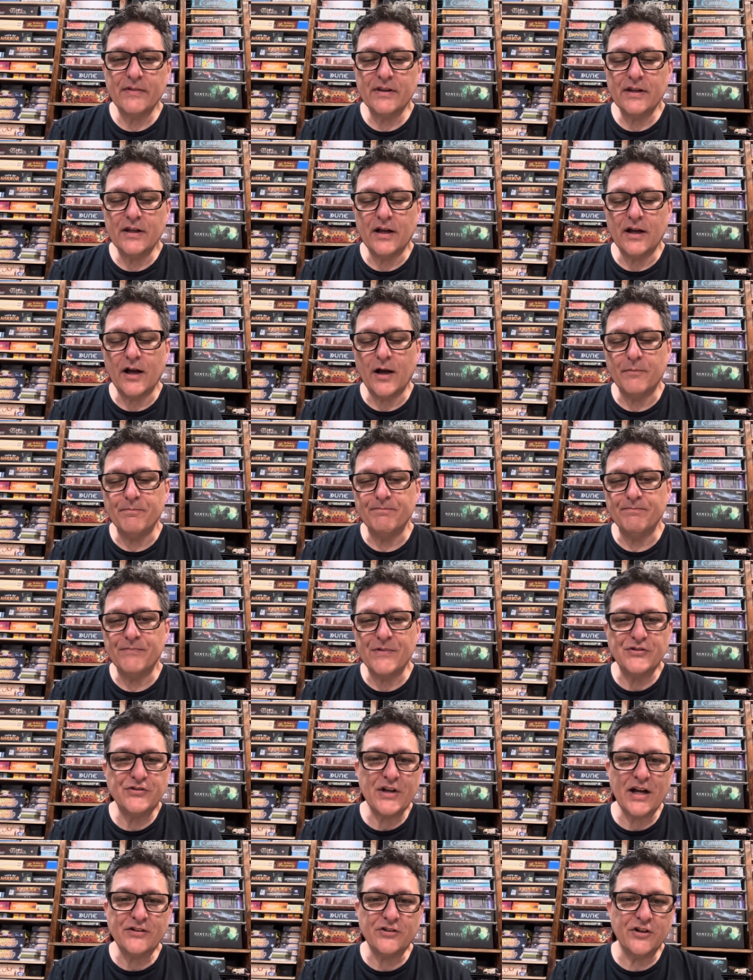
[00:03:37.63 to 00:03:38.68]
um, the
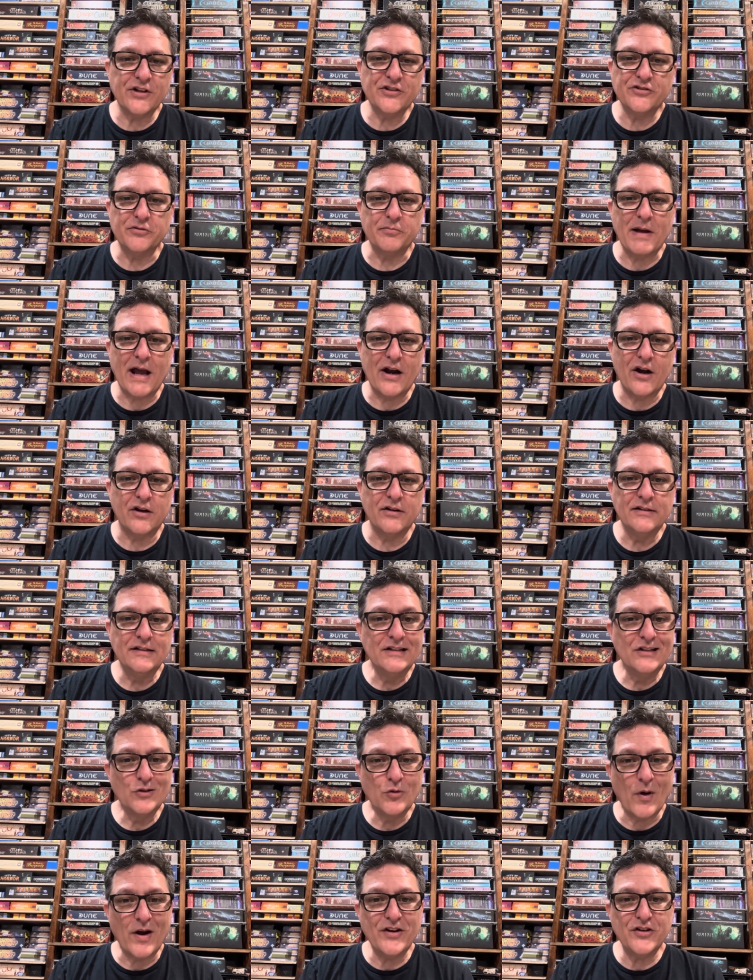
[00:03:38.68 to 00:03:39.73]
sector doesn't matter
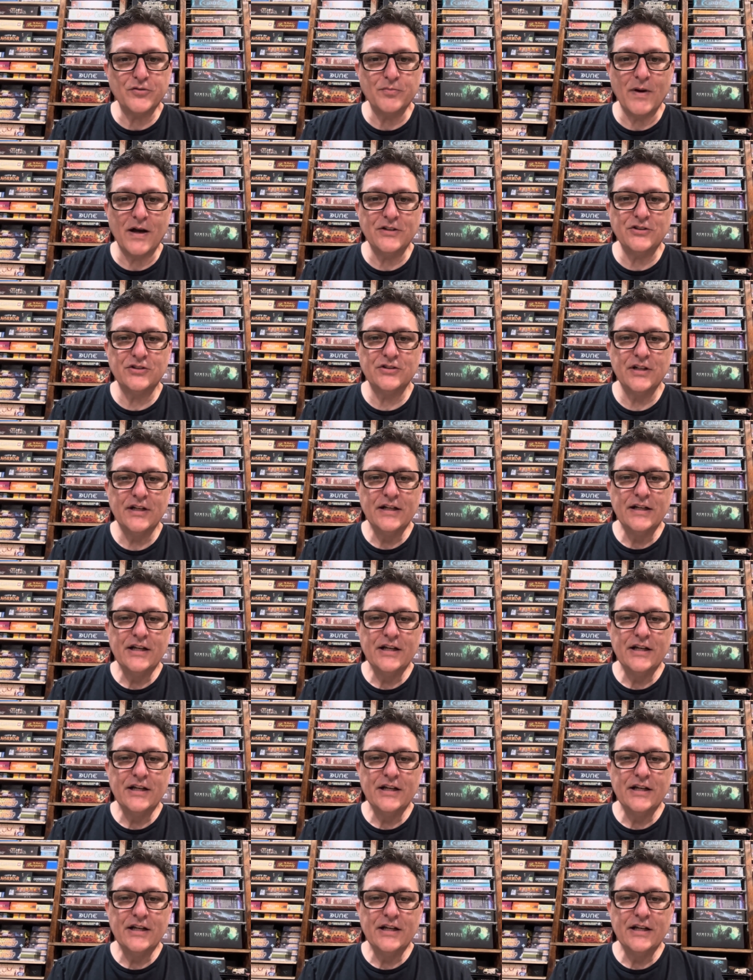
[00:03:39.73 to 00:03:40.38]
quite as much.